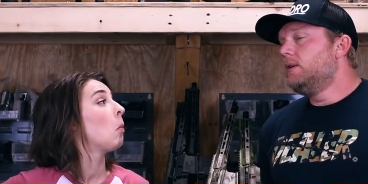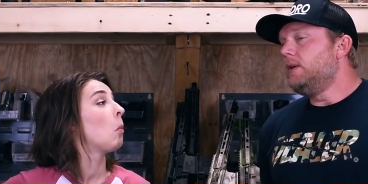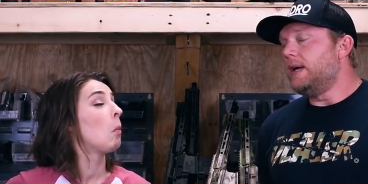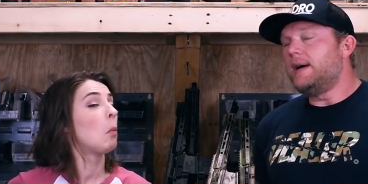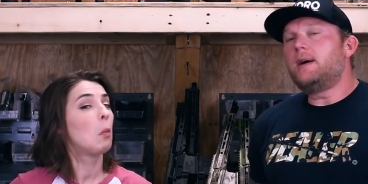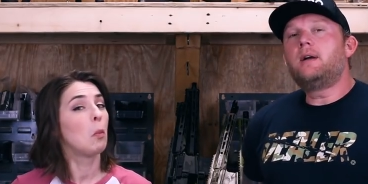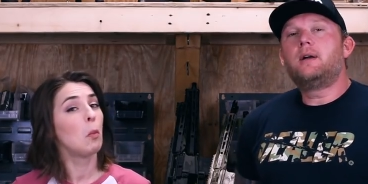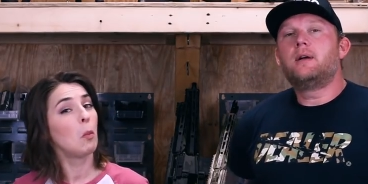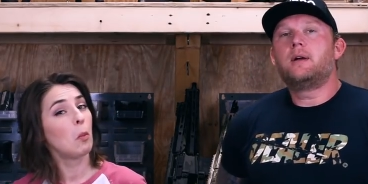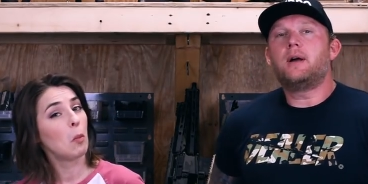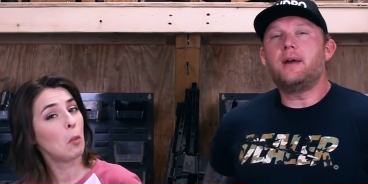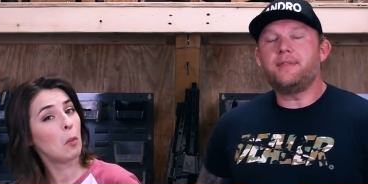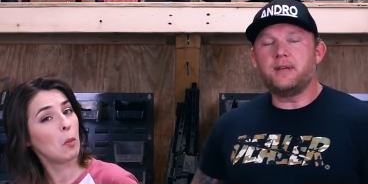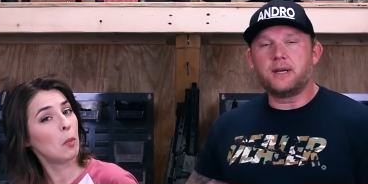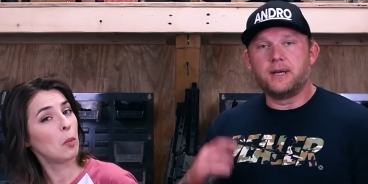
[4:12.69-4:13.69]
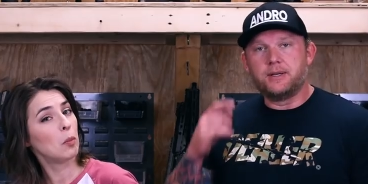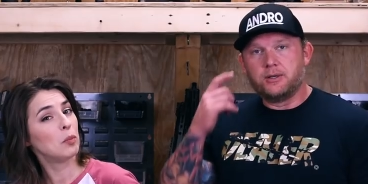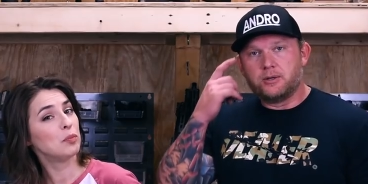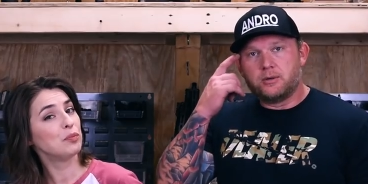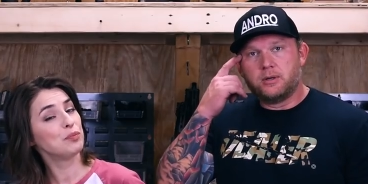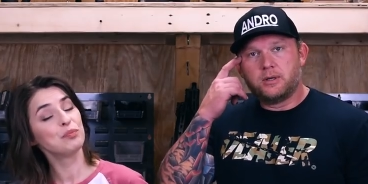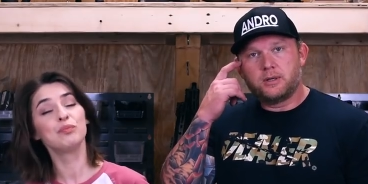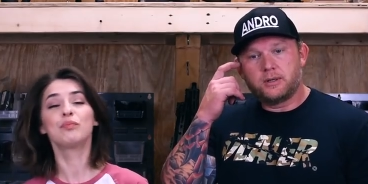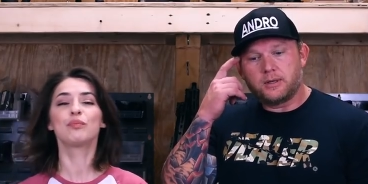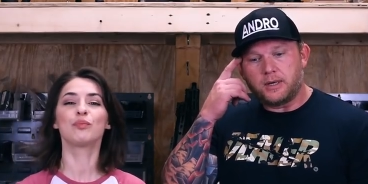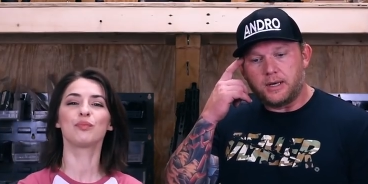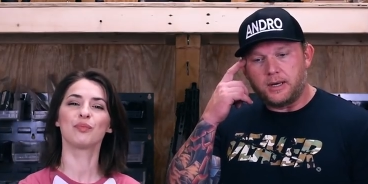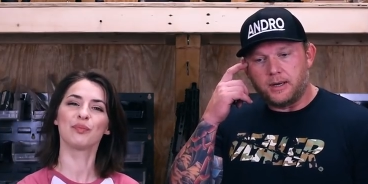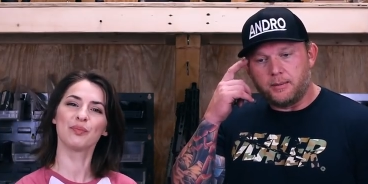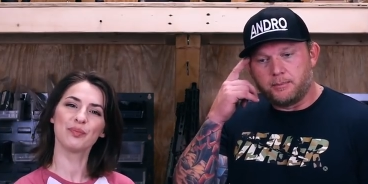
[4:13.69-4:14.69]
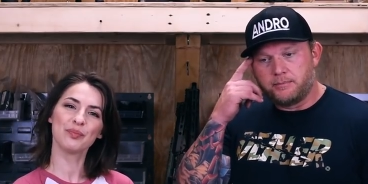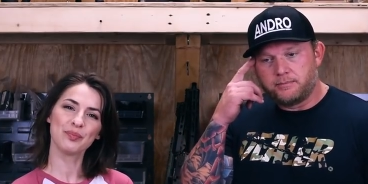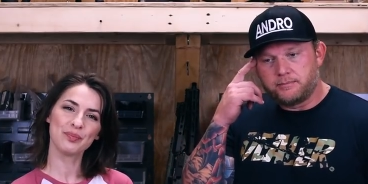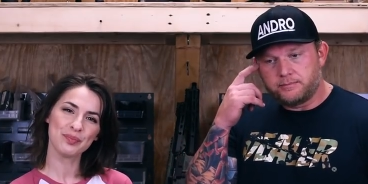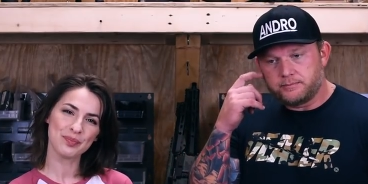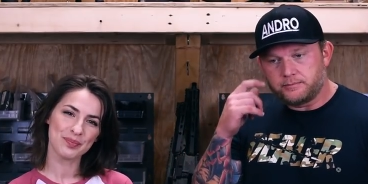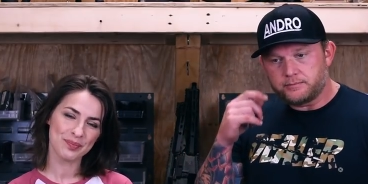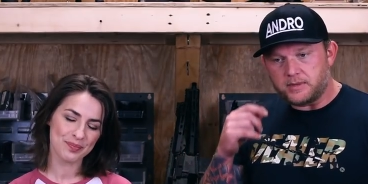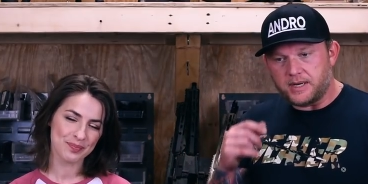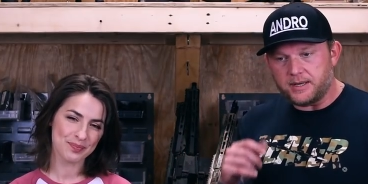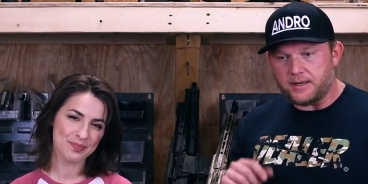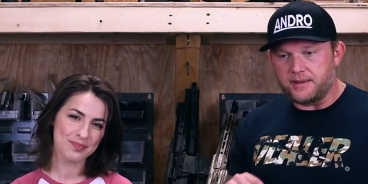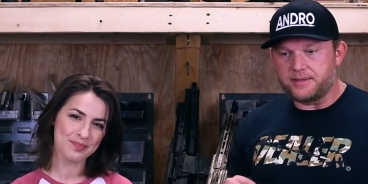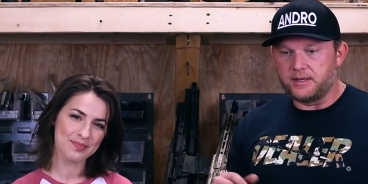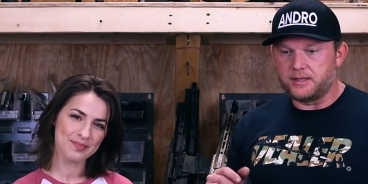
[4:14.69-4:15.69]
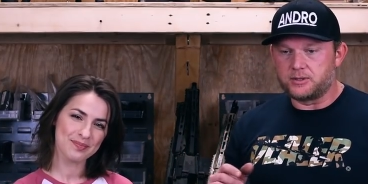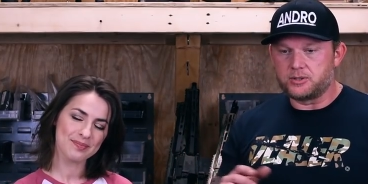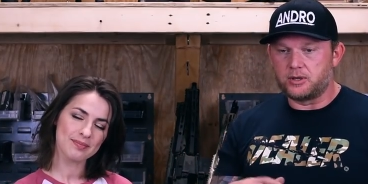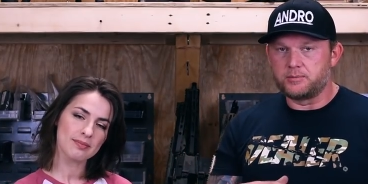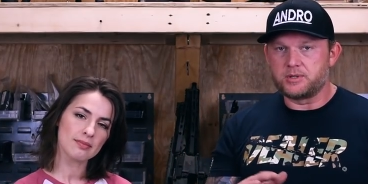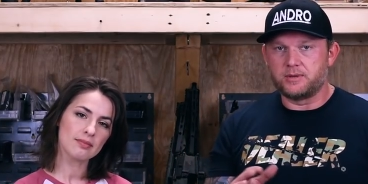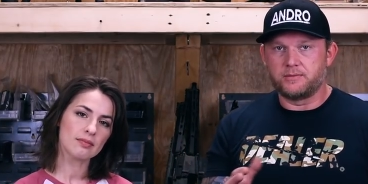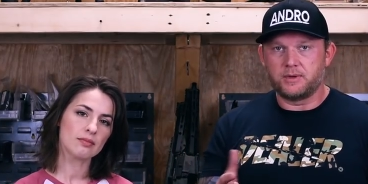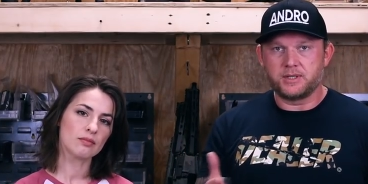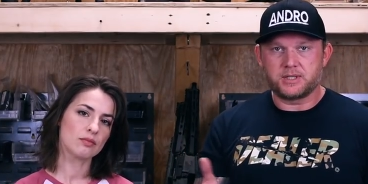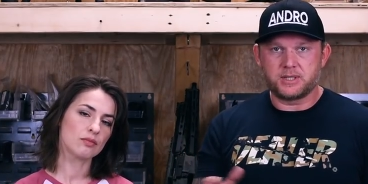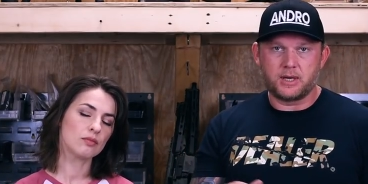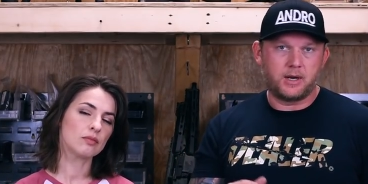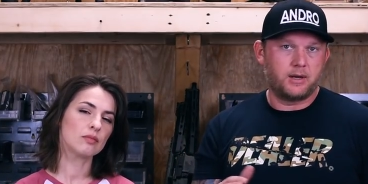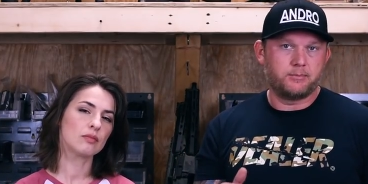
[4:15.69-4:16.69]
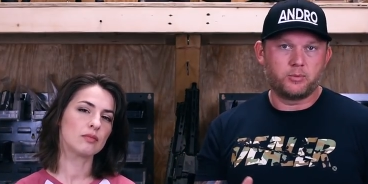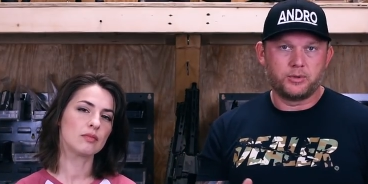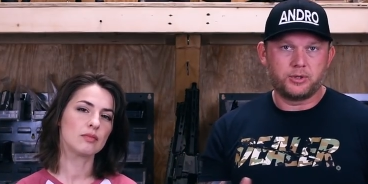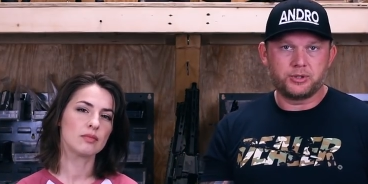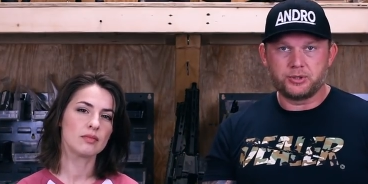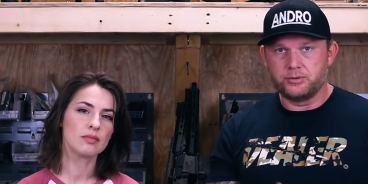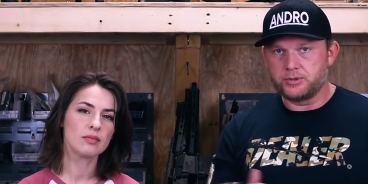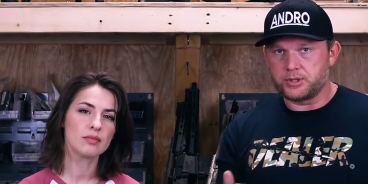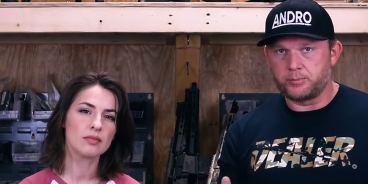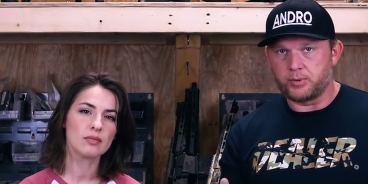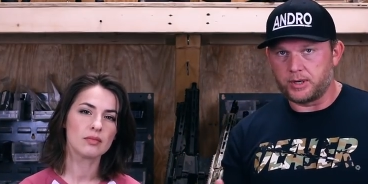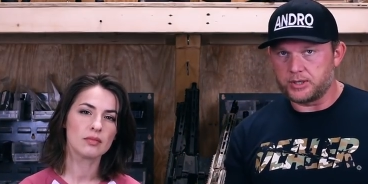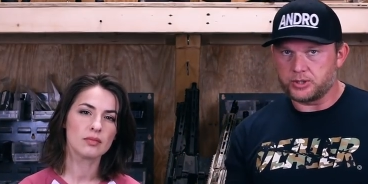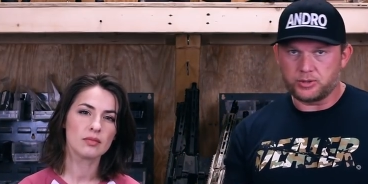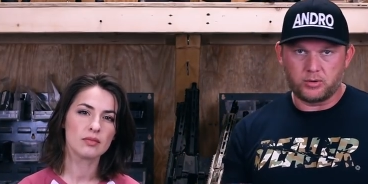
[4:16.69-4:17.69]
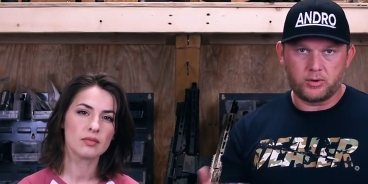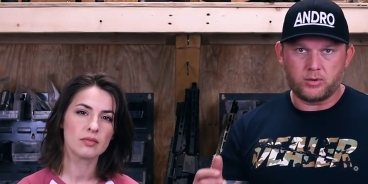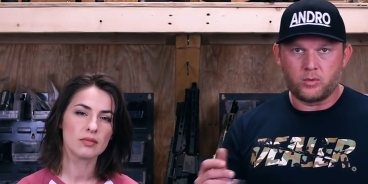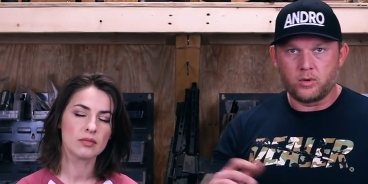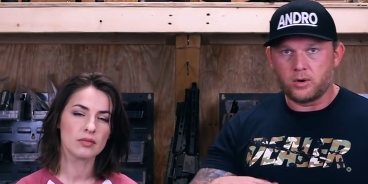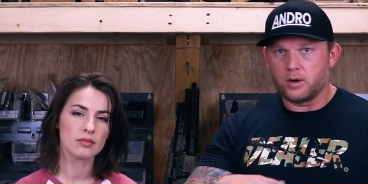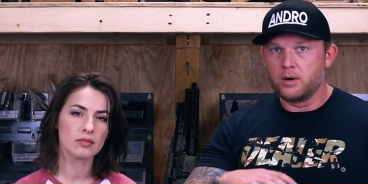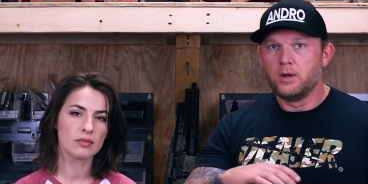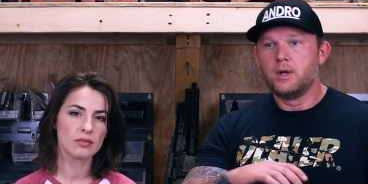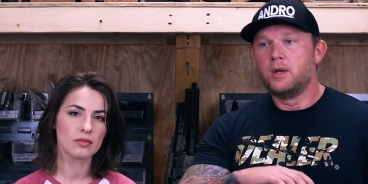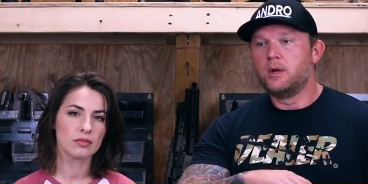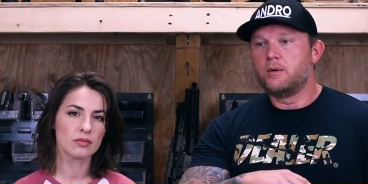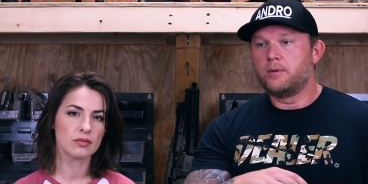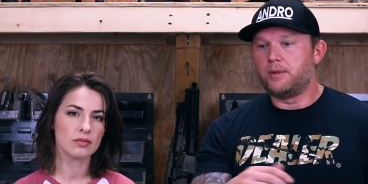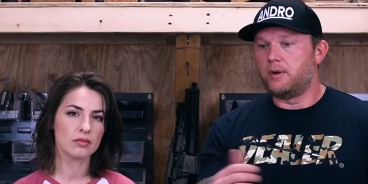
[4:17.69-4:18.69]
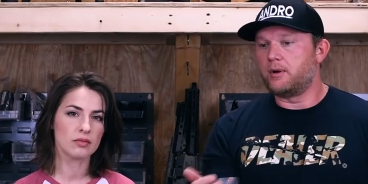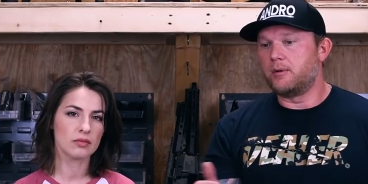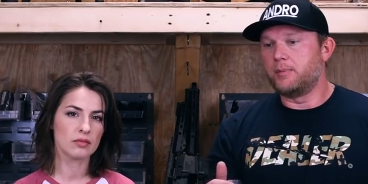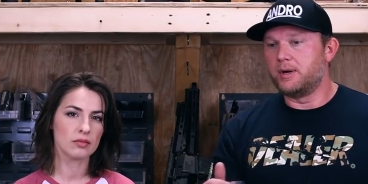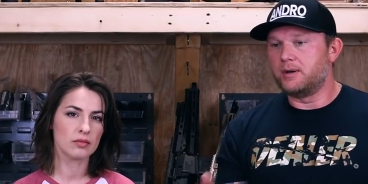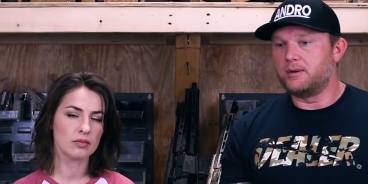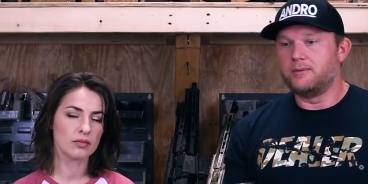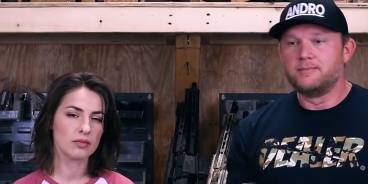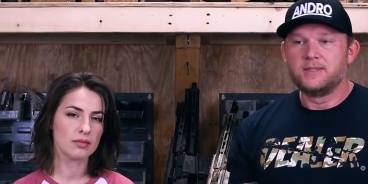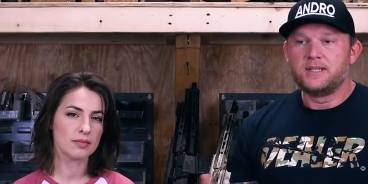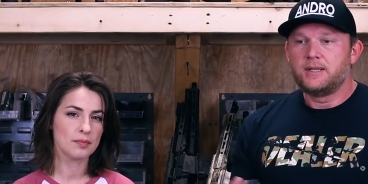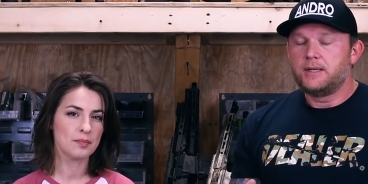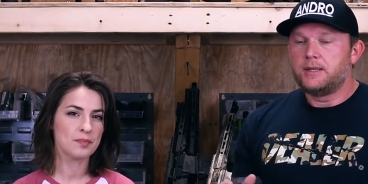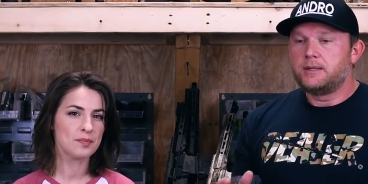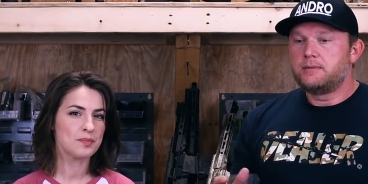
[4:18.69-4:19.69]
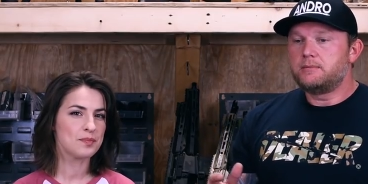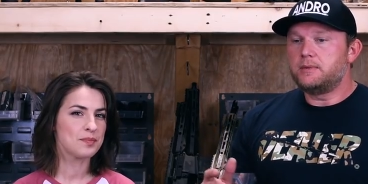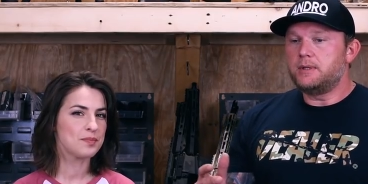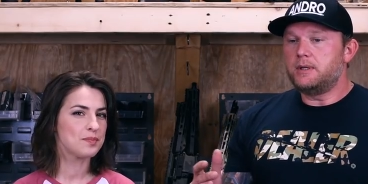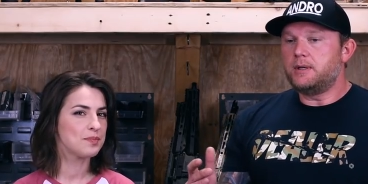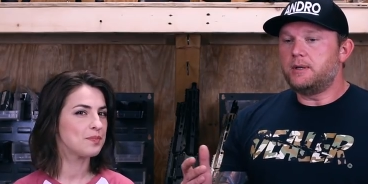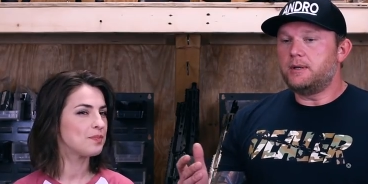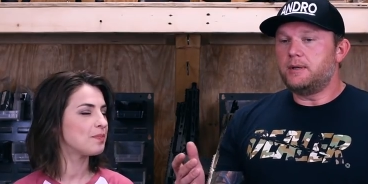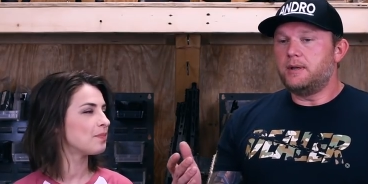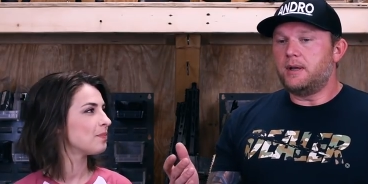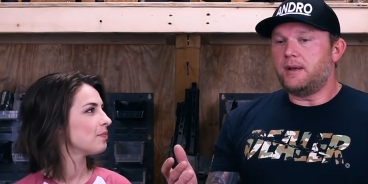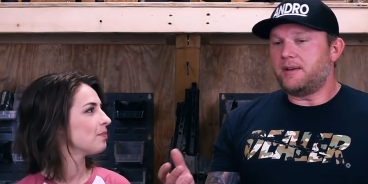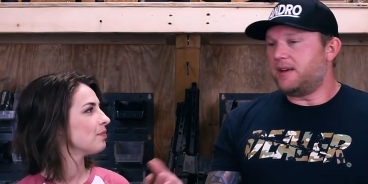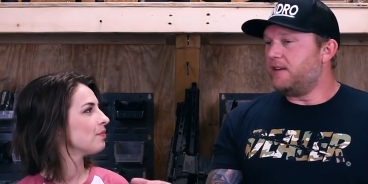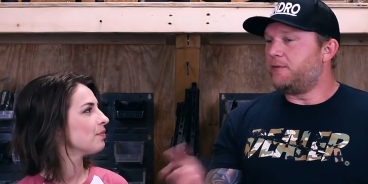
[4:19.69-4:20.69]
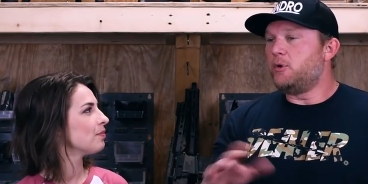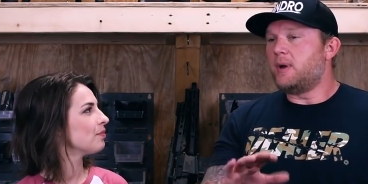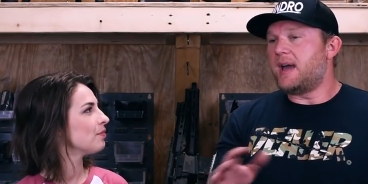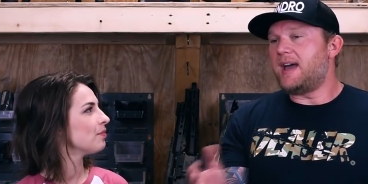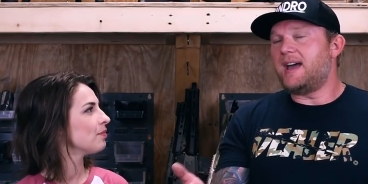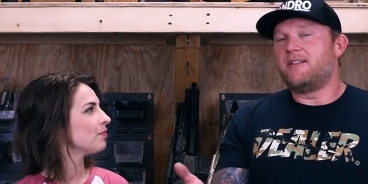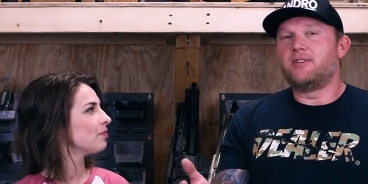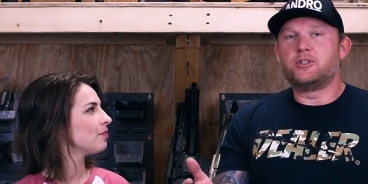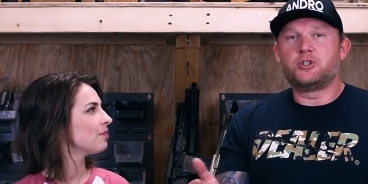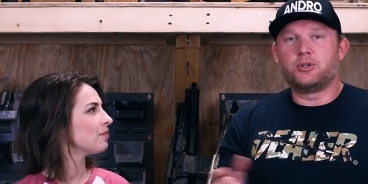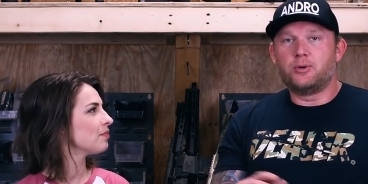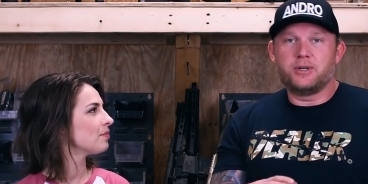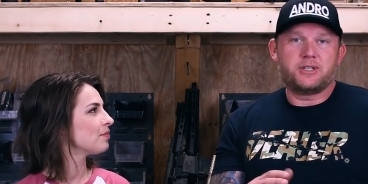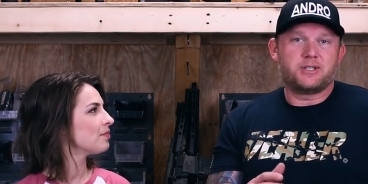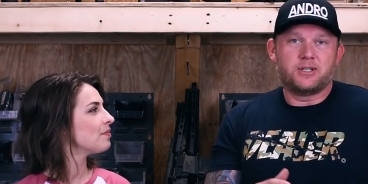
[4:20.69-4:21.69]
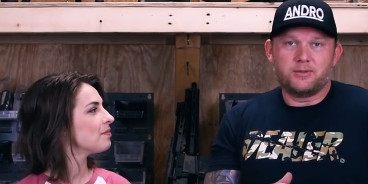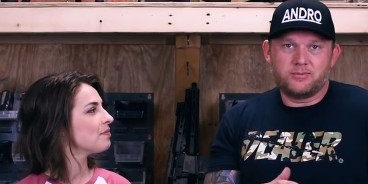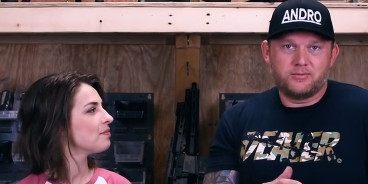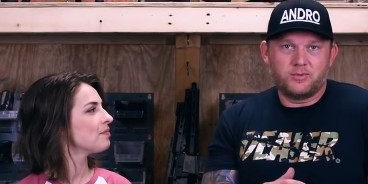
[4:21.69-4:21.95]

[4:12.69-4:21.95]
Speaker 1: Yeah, I think I do. Um, I, I think in terms of a setup when you're shooting suppressed short or longer barrel, if you have a choice to